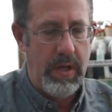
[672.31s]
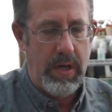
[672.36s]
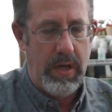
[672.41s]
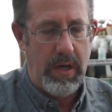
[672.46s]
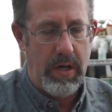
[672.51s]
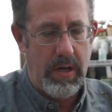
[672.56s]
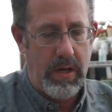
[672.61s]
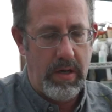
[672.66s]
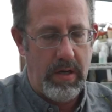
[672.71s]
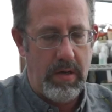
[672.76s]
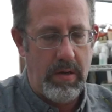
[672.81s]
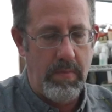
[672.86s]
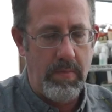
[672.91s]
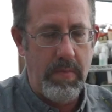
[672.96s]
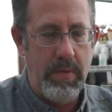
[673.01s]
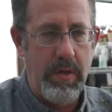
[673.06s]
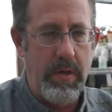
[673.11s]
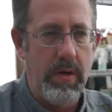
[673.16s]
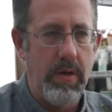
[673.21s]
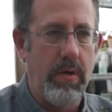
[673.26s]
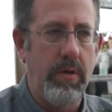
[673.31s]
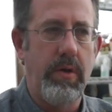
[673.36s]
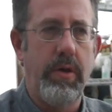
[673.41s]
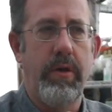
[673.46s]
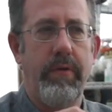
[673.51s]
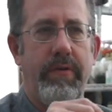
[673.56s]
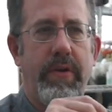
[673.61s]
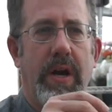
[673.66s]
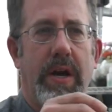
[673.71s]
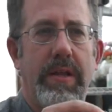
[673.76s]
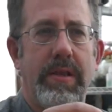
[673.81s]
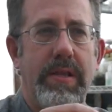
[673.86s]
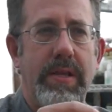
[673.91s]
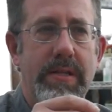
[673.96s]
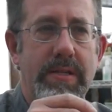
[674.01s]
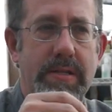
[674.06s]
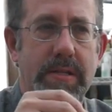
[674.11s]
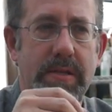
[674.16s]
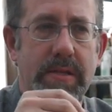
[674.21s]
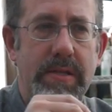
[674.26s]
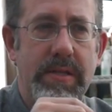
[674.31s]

You know, you've got these